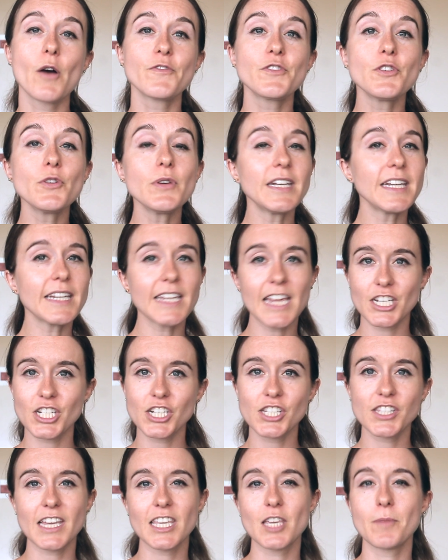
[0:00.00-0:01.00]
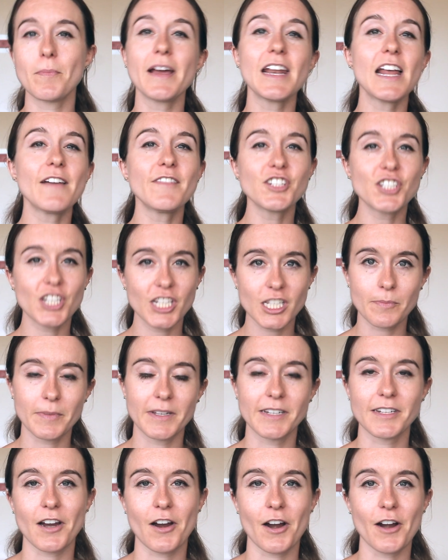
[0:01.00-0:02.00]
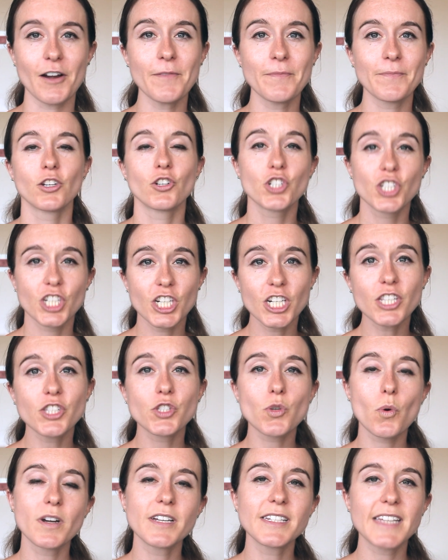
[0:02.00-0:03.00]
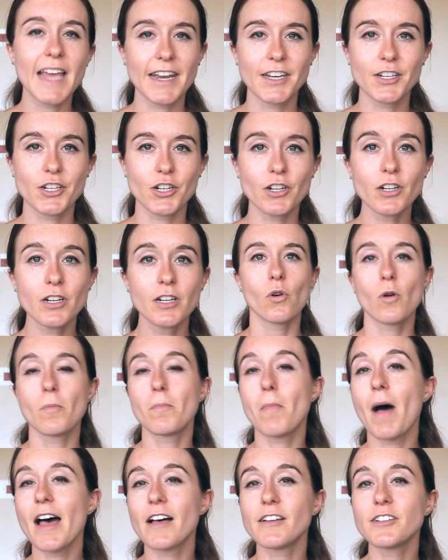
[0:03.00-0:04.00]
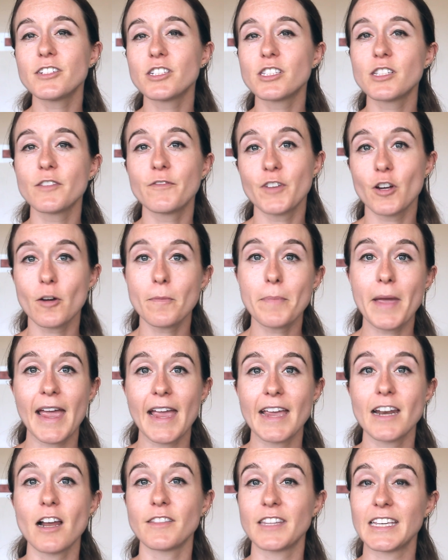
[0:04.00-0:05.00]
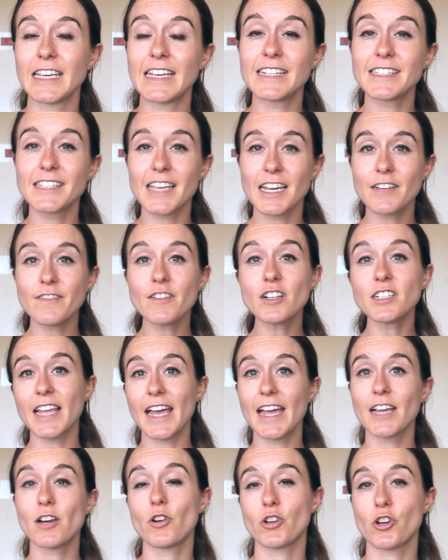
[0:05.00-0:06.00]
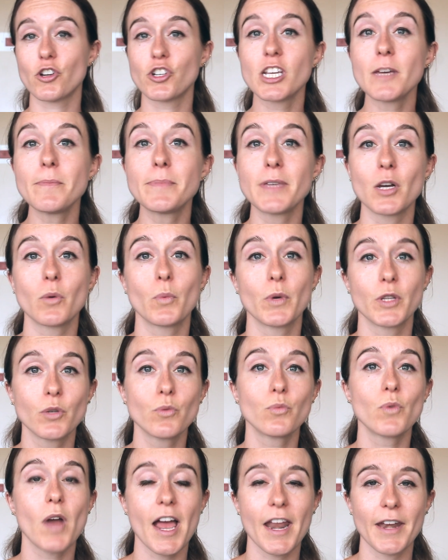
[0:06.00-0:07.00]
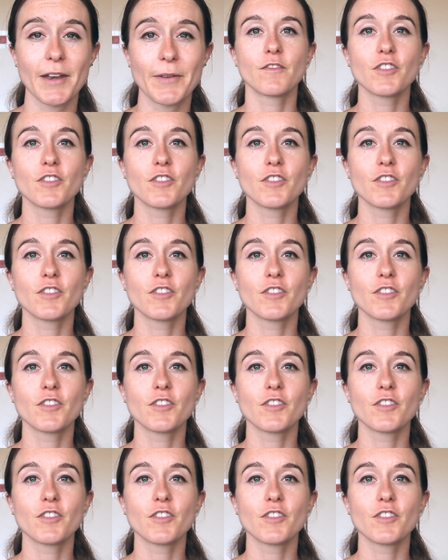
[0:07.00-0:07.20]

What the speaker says: a few indications that you might have a shin splint are: your shin is sore and tender, or mild to severe pain on the inside of your leg or your tibia when you run.